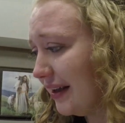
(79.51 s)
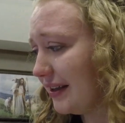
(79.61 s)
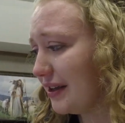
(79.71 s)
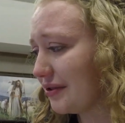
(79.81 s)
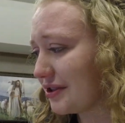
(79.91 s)

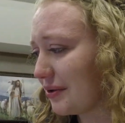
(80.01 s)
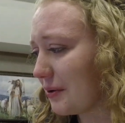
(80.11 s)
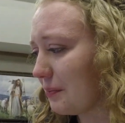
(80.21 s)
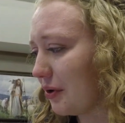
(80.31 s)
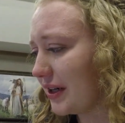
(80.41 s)
You should
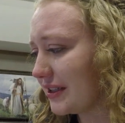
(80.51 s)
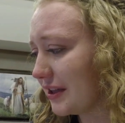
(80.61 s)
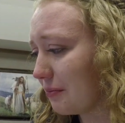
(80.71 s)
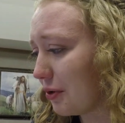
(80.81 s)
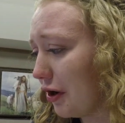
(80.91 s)
report to
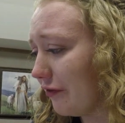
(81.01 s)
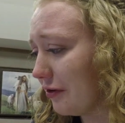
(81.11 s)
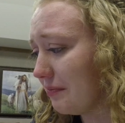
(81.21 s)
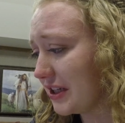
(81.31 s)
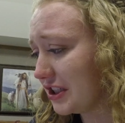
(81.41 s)
the Provo
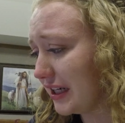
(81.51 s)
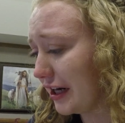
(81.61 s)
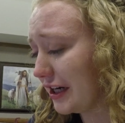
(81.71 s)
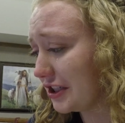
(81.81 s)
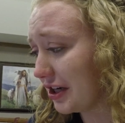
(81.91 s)

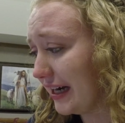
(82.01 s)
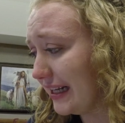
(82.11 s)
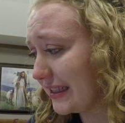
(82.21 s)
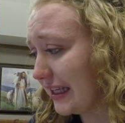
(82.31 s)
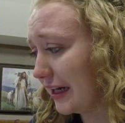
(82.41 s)
Missionary
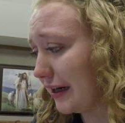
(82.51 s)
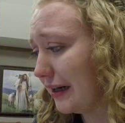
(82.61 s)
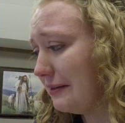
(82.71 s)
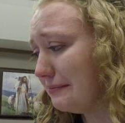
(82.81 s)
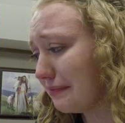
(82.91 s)
Training Center
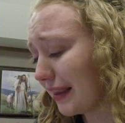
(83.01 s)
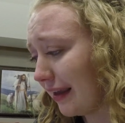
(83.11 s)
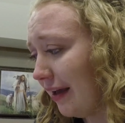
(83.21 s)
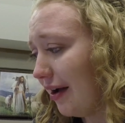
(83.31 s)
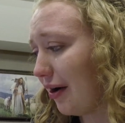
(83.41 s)

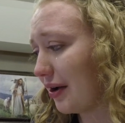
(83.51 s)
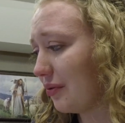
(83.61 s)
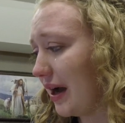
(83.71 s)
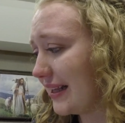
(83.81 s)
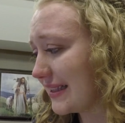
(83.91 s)
on
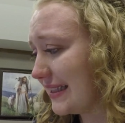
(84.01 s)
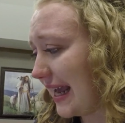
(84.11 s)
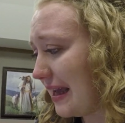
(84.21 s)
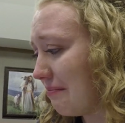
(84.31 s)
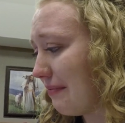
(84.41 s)

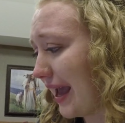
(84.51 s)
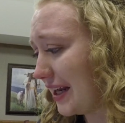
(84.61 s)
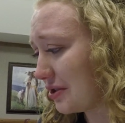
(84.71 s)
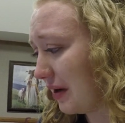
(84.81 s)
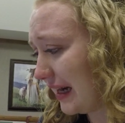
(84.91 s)
Wednesday, May
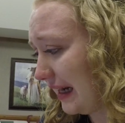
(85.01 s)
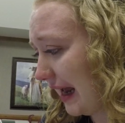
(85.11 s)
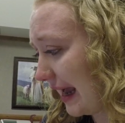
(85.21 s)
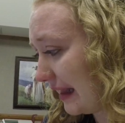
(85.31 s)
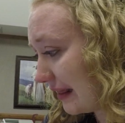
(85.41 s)

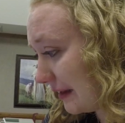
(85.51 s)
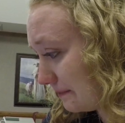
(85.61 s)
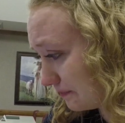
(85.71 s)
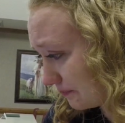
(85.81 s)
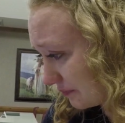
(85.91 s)
29th.
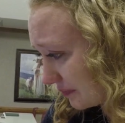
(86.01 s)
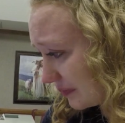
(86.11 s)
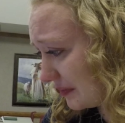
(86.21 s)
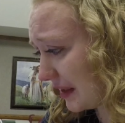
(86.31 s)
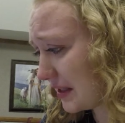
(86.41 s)

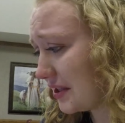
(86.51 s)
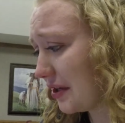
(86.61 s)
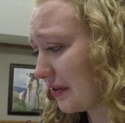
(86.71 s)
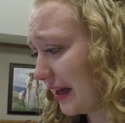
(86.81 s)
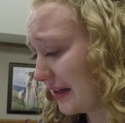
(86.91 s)

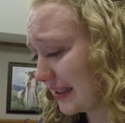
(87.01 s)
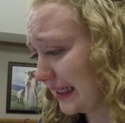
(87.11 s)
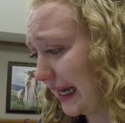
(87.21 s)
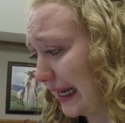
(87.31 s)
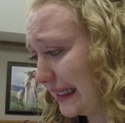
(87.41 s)

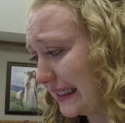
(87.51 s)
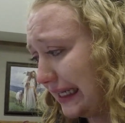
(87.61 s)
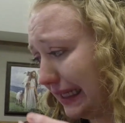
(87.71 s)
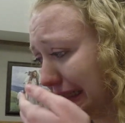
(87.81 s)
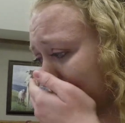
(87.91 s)

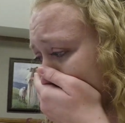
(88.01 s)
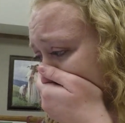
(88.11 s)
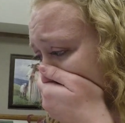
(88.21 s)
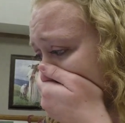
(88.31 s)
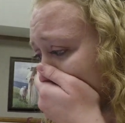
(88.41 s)
2019,
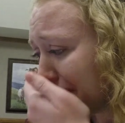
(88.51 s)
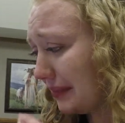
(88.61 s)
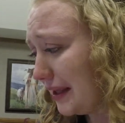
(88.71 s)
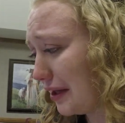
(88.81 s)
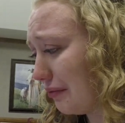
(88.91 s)

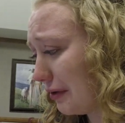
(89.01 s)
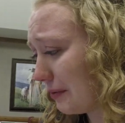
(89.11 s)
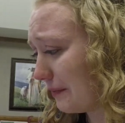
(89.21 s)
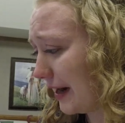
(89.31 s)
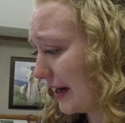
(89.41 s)
you will
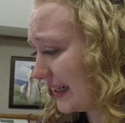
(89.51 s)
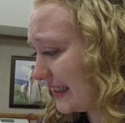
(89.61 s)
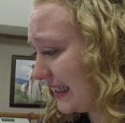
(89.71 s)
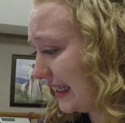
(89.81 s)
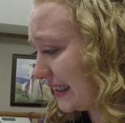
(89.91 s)
prepare to
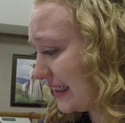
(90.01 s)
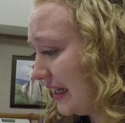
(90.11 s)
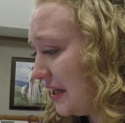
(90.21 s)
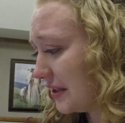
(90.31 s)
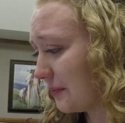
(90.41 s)
teach,
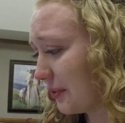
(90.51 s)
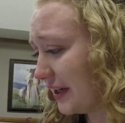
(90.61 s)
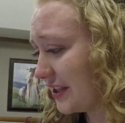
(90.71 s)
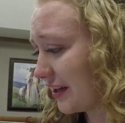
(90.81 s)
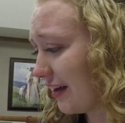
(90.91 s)
to
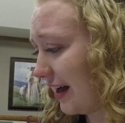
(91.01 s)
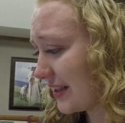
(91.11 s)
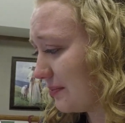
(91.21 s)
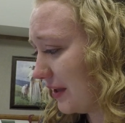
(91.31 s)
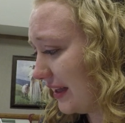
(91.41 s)
preach the
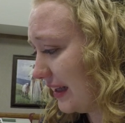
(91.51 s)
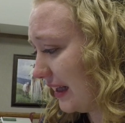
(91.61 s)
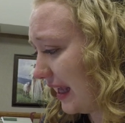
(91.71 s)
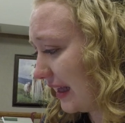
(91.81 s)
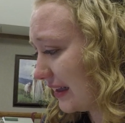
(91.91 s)
gospel in
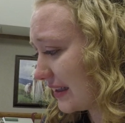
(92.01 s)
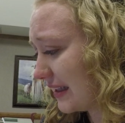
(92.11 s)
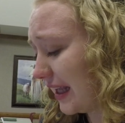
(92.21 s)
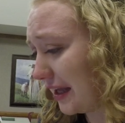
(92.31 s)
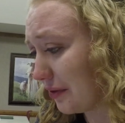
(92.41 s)
the English
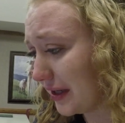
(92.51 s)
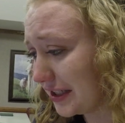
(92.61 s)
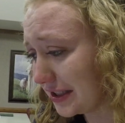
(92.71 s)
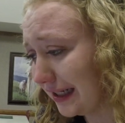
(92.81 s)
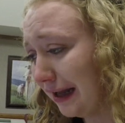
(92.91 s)

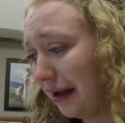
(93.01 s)
language.